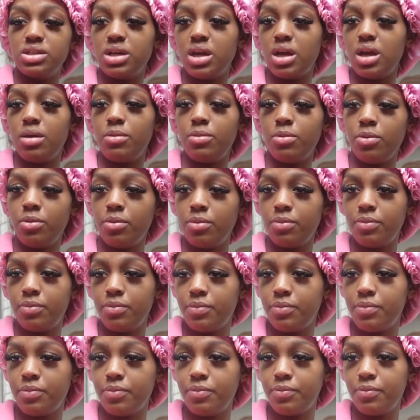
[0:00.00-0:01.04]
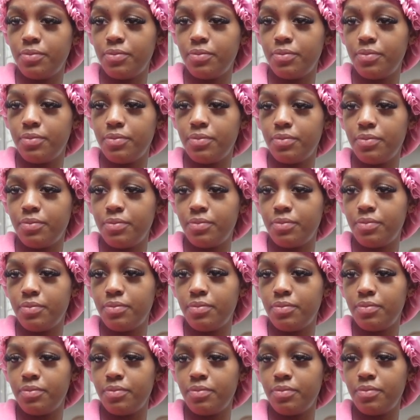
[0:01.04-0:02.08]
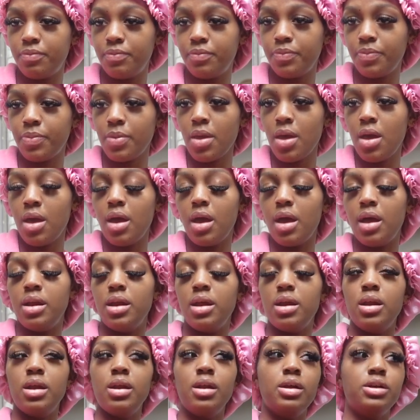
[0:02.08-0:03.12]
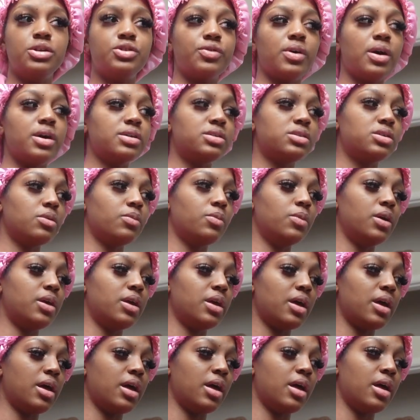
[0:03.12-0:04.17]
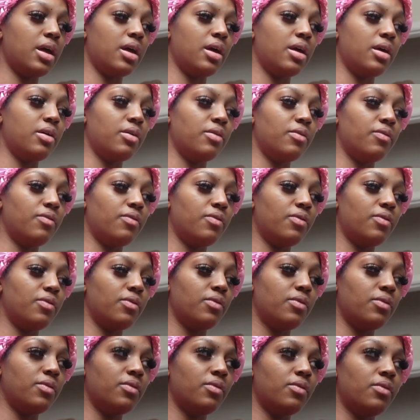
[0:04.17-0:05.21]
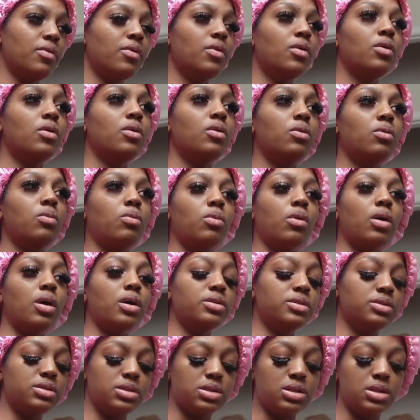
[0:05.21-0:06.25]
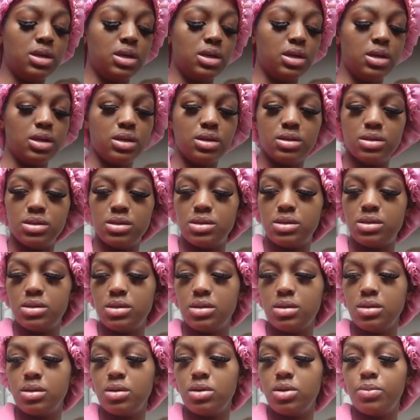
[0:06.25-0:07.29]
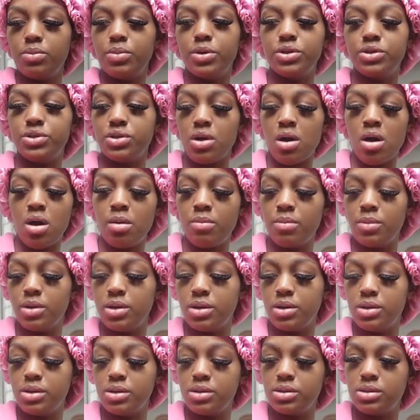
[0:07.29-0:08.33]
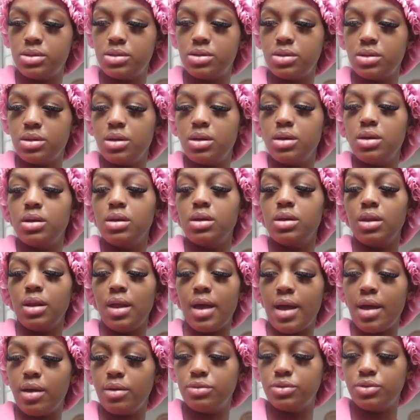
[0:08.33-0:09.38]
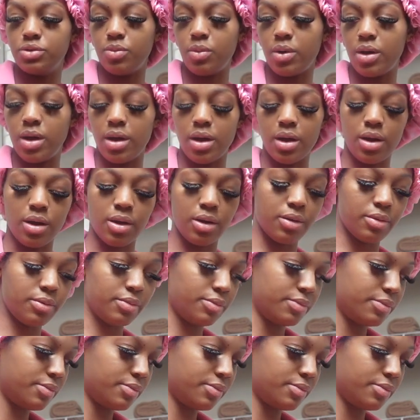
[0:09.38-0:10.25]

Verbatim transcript: table. Mm-hmm. And then in the dresser, we can have onesies, pajamas, loungewear,